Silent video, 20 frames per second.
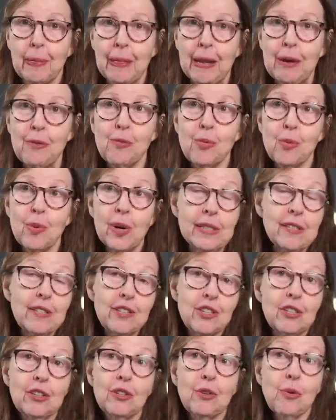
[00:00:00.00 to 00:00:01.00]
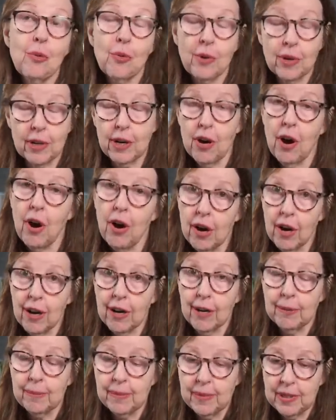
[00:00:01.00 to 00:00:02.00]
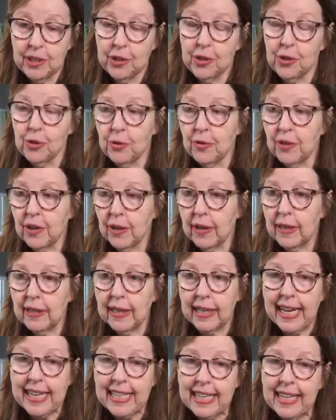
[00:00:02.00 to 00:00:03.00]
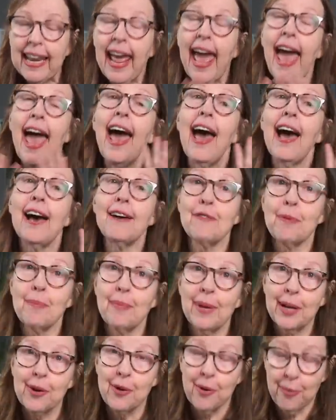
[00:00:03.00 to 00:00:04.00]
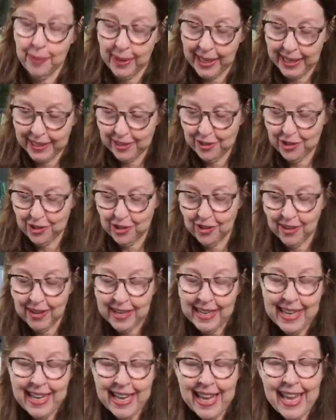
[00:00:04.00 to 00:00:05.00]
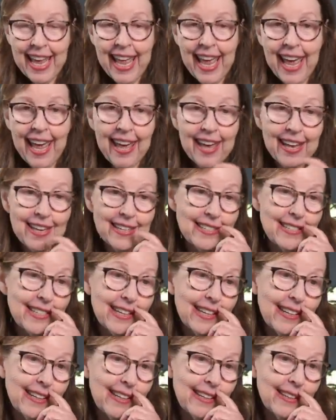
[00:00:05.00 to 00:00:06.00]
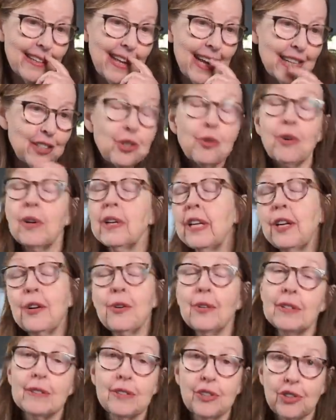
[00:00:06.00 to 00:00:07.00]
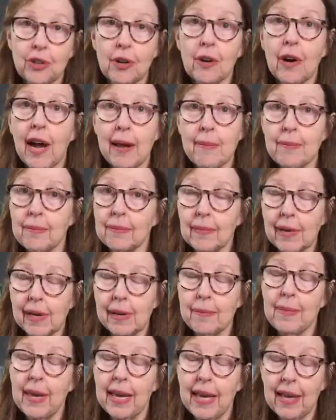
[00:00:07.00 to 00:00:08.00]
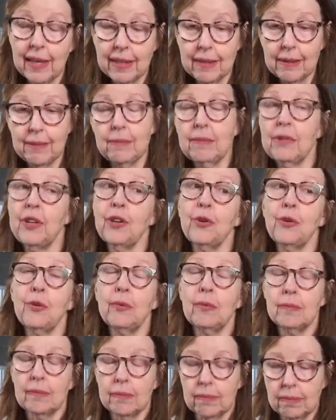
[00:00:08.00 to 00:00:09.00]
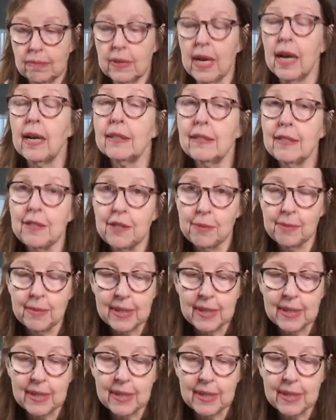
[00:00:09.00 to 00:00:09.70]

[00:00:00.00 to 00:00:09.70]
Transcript: was to lower carbs you know there like i didn't have a bigger picture and uh and so you know sure i i made you know tons of